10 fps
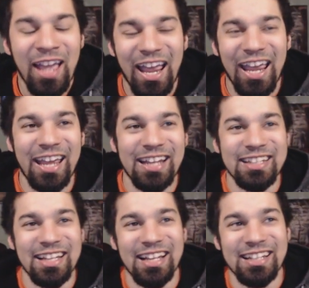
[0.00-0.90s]

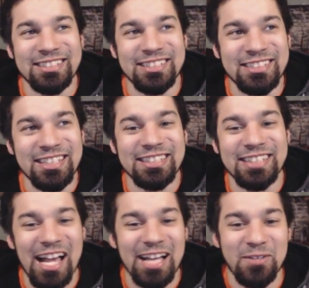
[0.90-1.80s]
And to see this
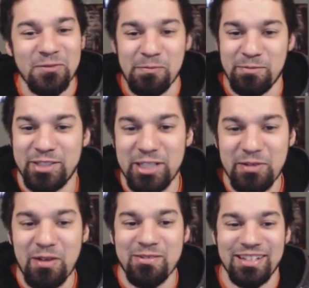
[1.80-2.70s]
guy go from
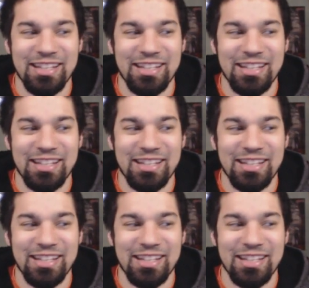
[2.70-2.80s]
zero to,